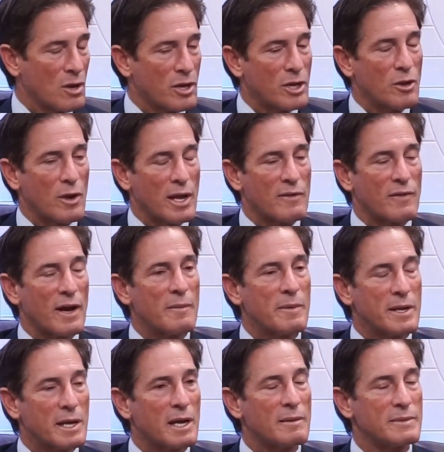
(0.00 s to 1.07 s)
If I
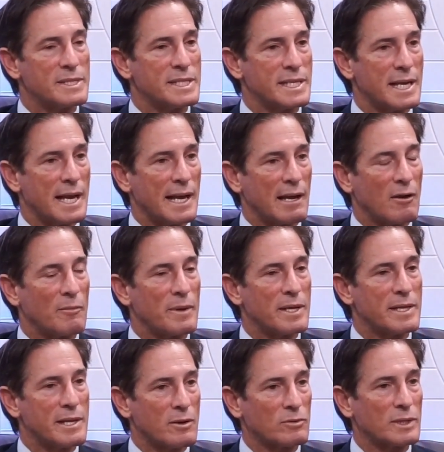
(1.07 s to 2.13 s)
become DA, I'll be
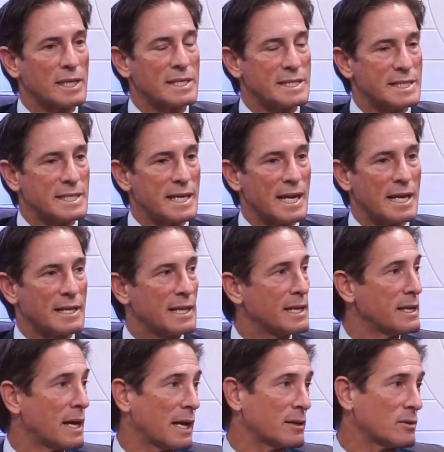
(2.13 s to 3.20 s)
the only DA
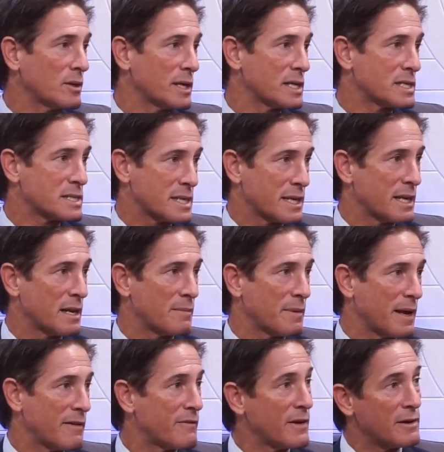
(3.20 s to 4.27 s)
that not only has set up
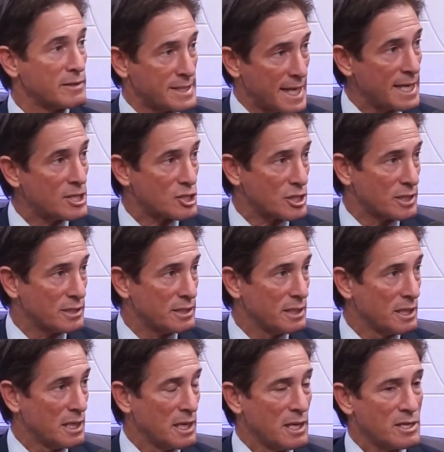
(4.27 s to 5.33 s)
a foundation
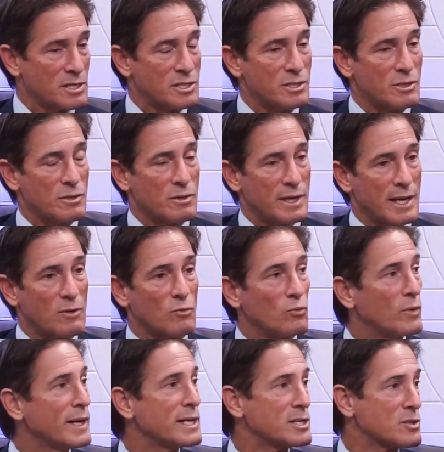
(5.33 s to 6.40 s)
to get
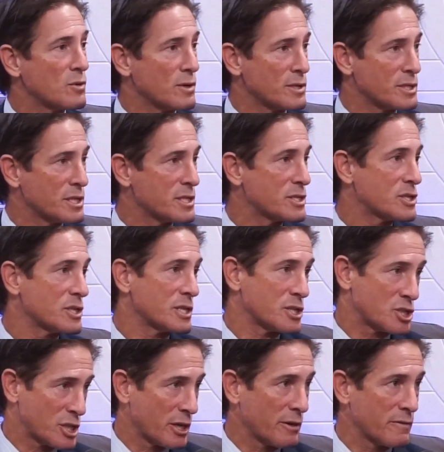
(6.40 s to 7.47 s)
resources to the
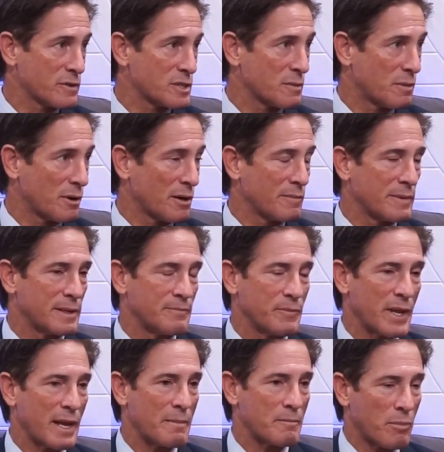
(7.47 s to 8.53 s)
sheriff's department
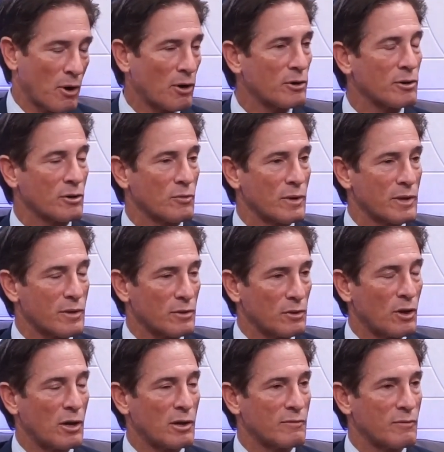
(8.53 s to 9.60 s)
and partner with
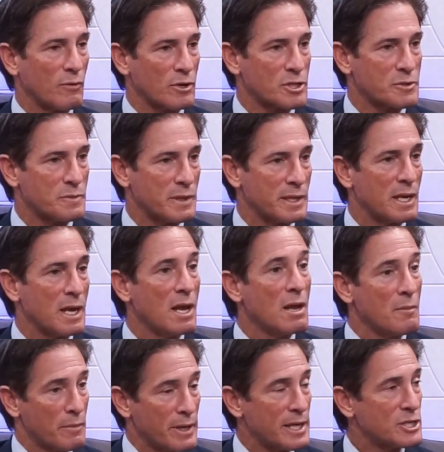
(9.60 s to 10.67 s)
law enforcement,
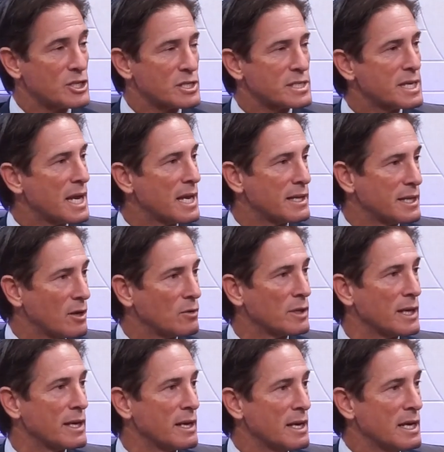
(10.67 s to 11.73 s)
but as you said, the
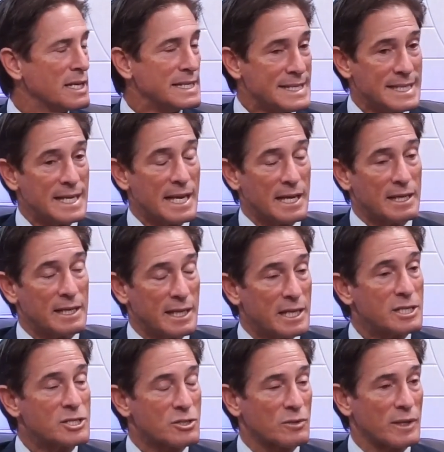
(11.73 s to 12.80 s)
only DA in
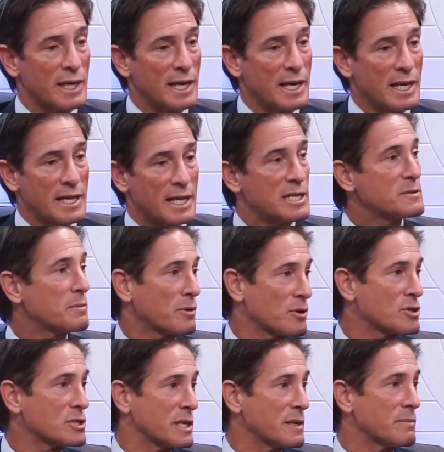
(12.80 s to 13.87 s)
history that has
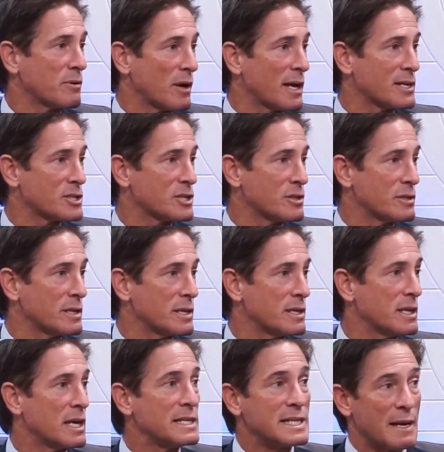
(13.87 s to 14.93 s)
personally
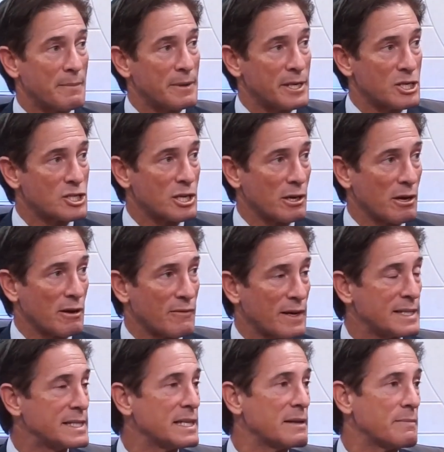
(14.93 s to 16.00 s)
prosecuted a deputy sheriff. I
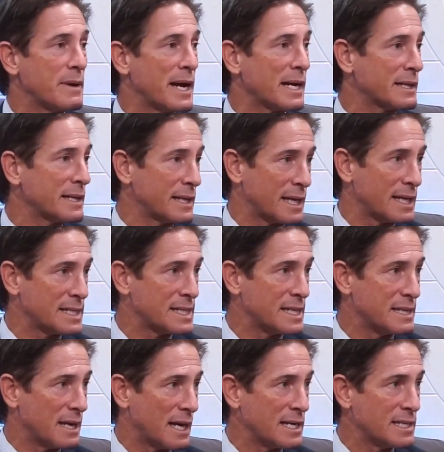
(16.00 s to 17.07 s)
did it back in the
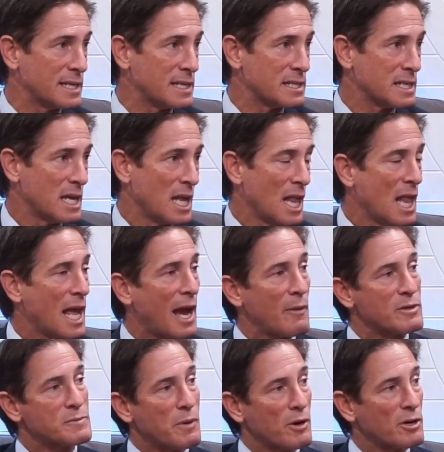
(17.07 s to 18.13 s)
1990s. I
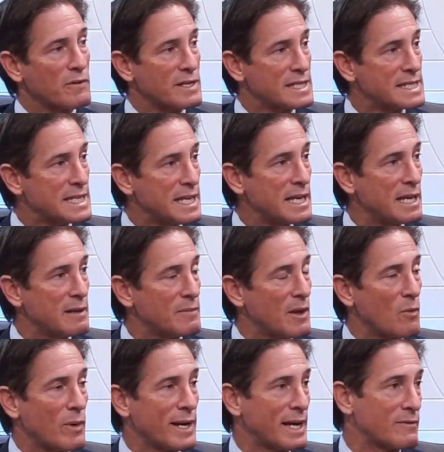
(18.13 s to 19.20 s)
was part of a team
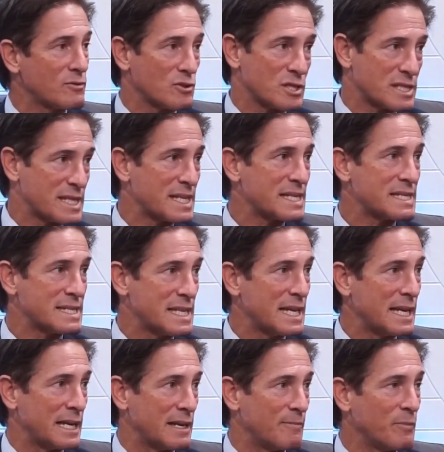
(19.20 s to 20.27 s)
that went after
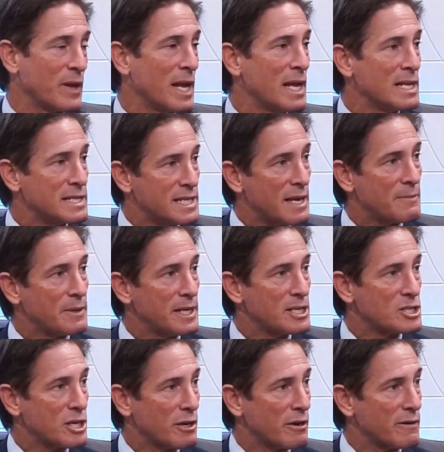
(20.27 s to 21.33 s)
16 deputy
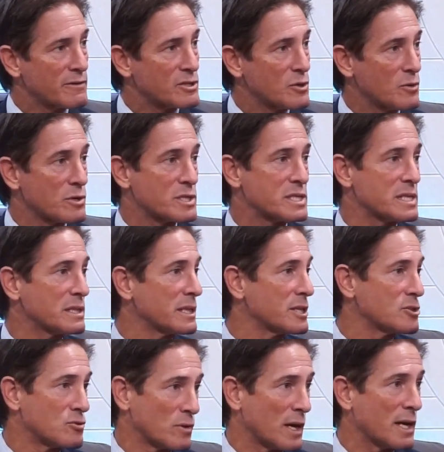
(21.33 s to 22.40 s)
sheriffs who were stealing
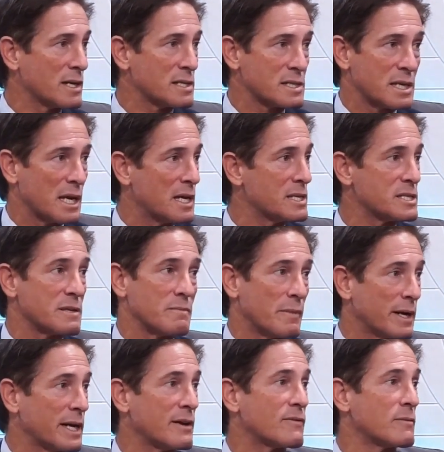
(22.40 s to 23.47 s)
drugs, guns, and
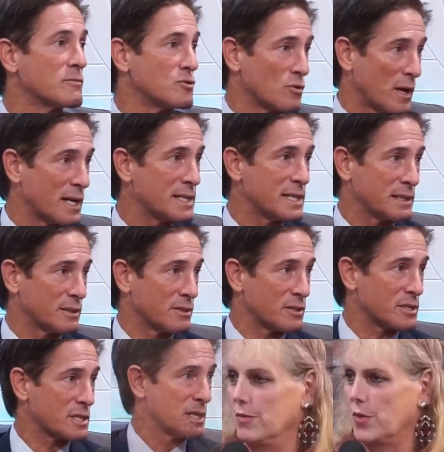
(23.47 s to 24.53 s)
money from drug dealers.